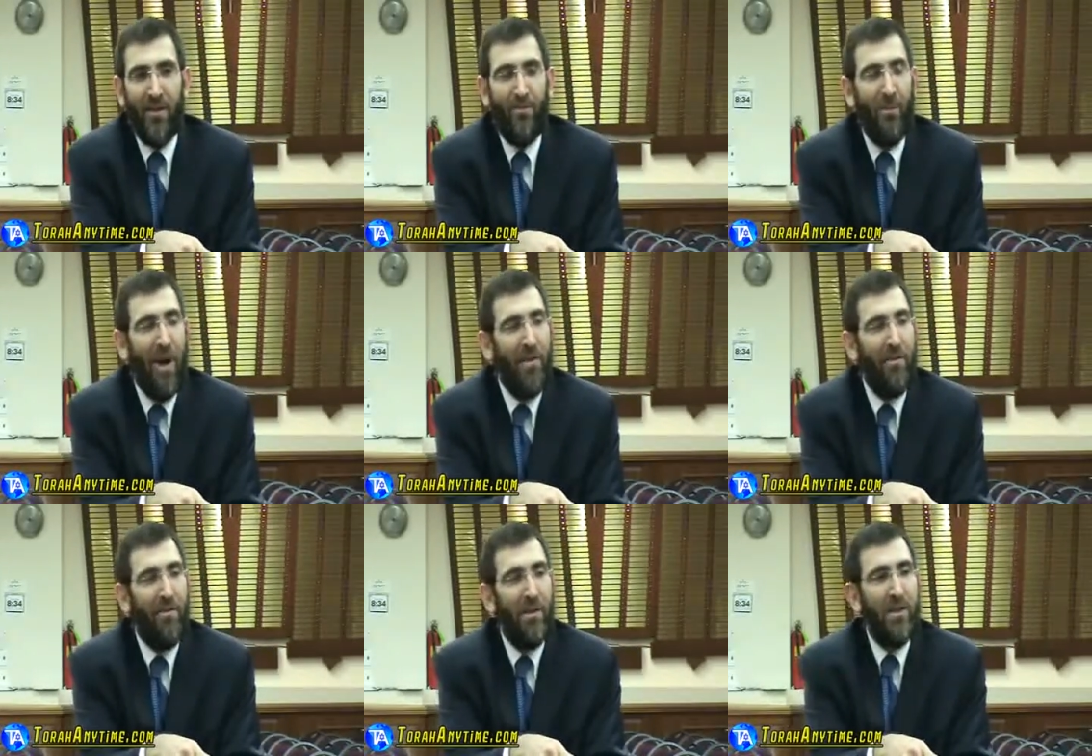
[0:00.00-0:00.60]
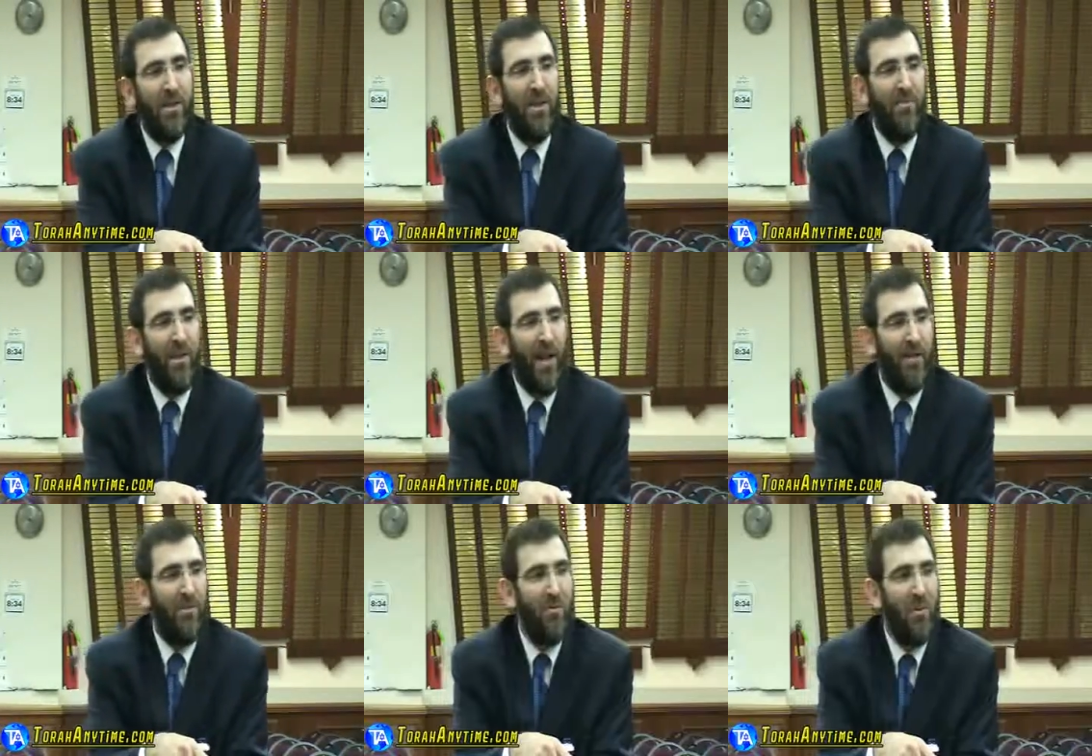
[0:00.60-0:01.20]
the problem is
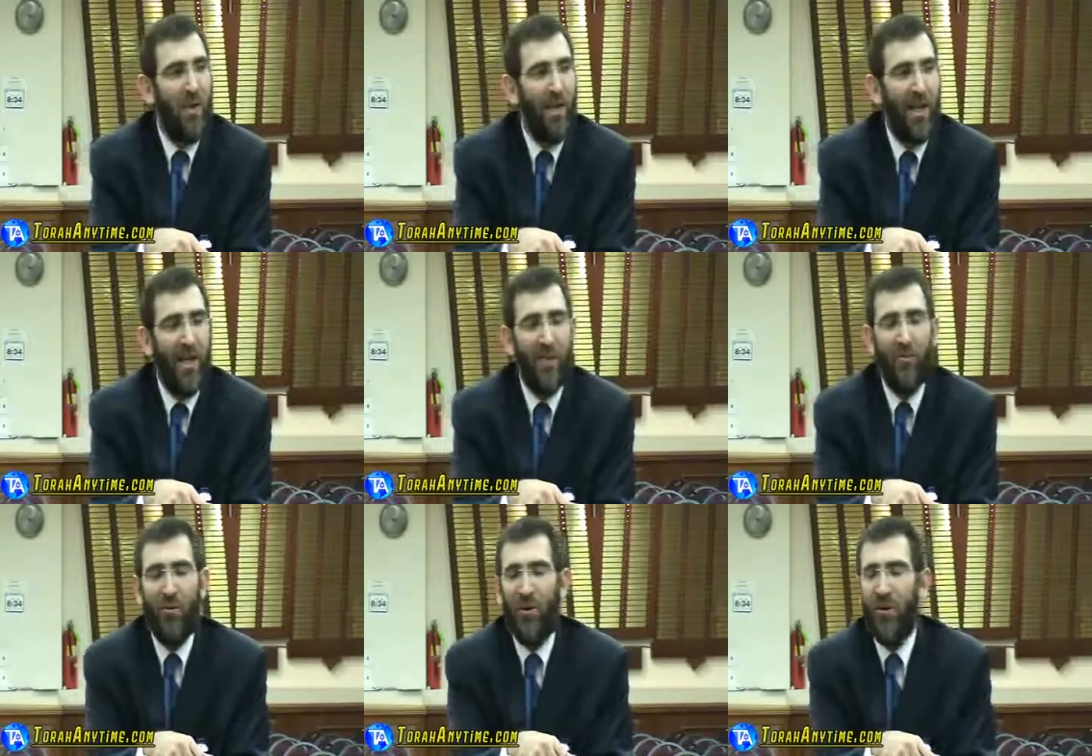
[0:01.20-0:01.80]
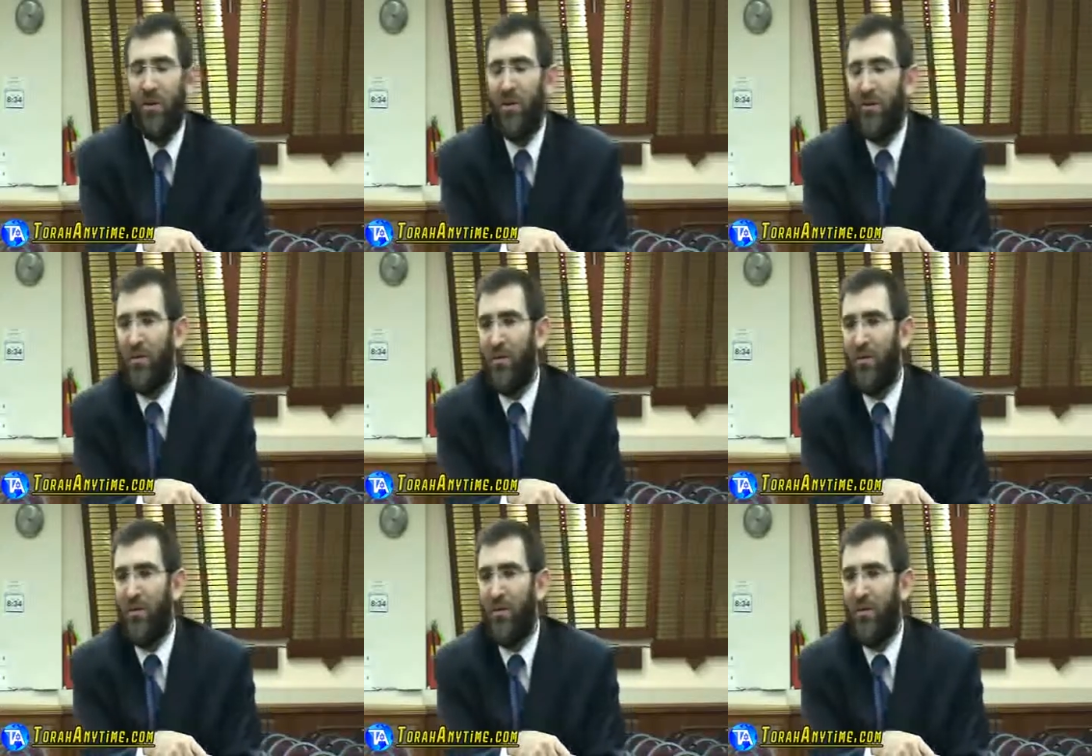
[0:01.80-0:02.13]
sometimes we get angry,